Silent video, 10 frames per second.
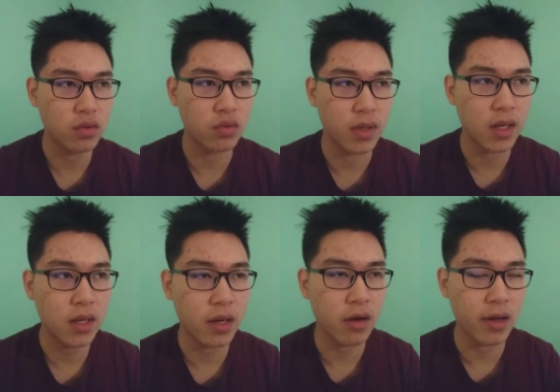
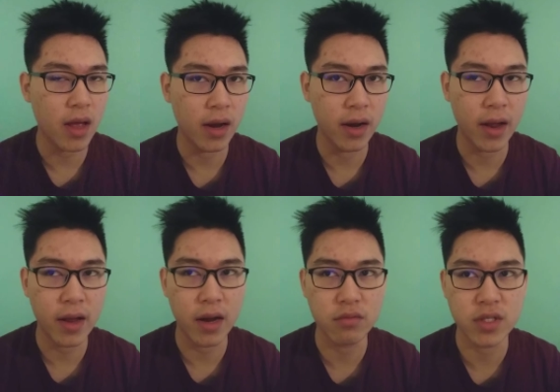today
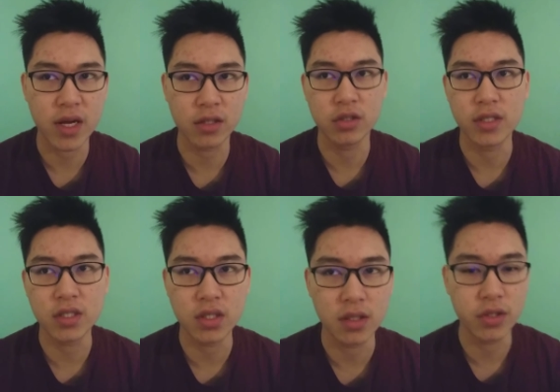I was actually
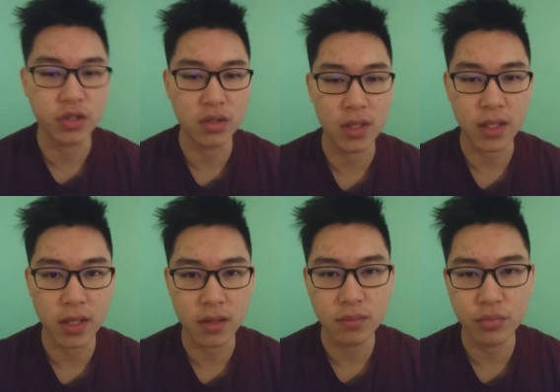chilling
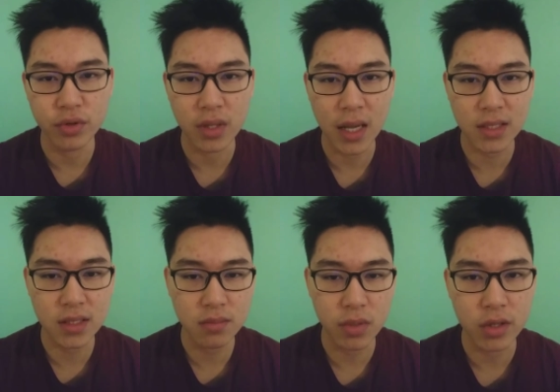and
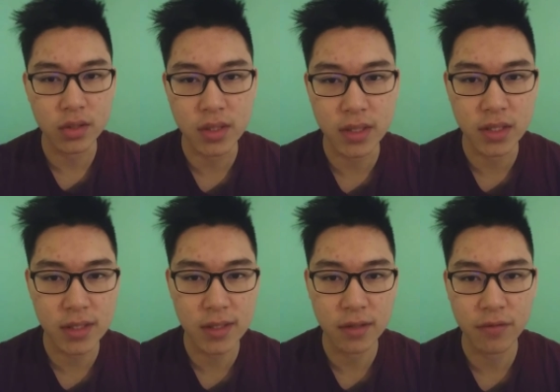relaxing because I
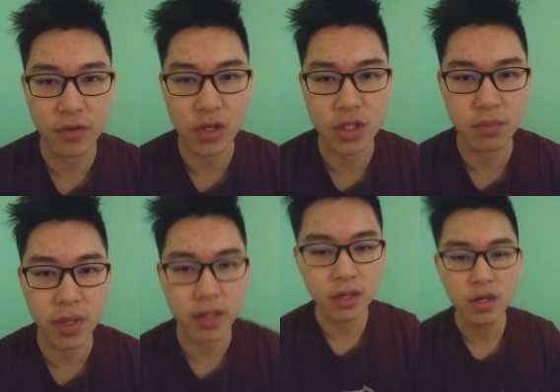just finished
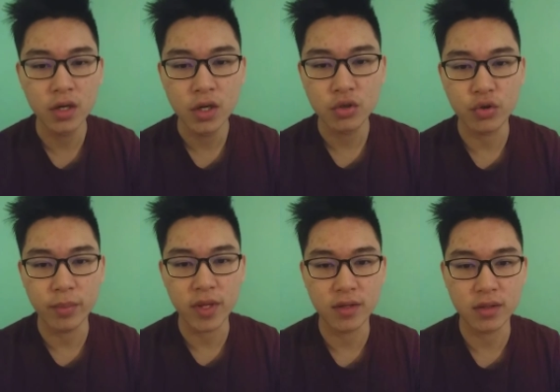my three
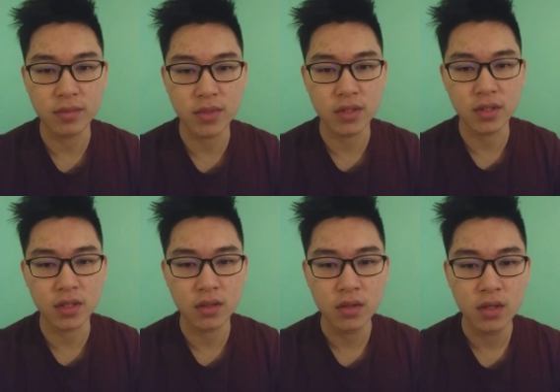midterms
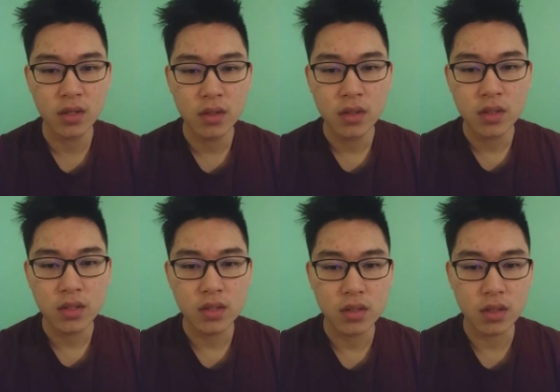
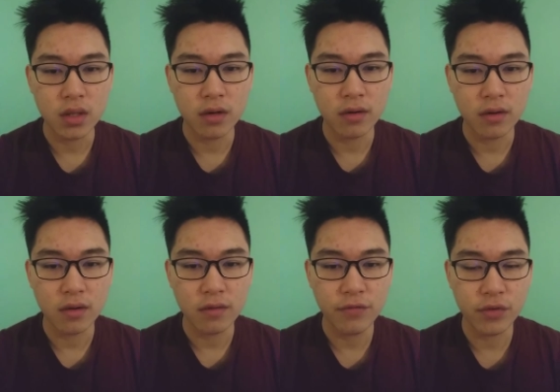
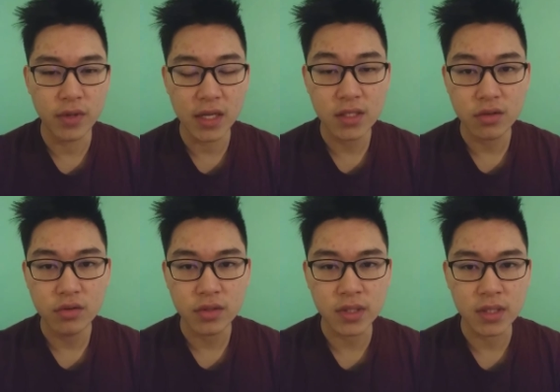a few days
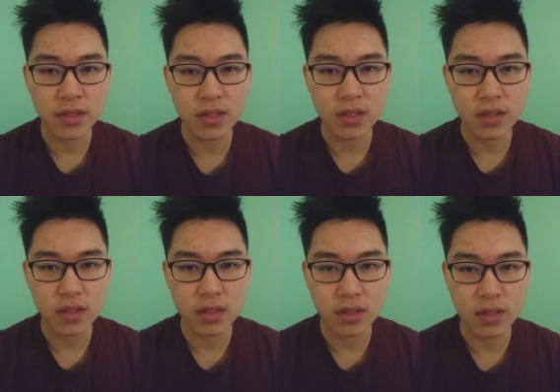ago, since